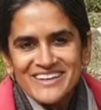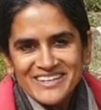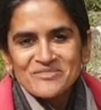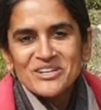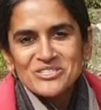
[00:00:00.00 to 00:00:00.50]

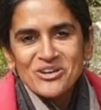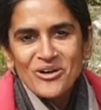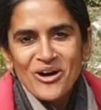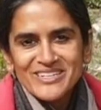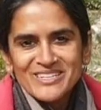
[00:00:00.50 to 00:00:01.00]
Convert your
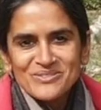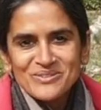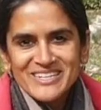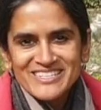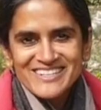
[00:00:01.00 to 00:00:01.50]
lawn into
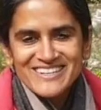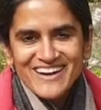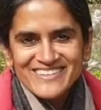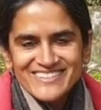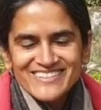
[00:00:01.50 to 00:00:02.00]
a kitchen
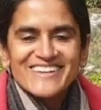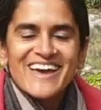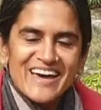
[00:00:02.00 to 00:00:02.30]
garden,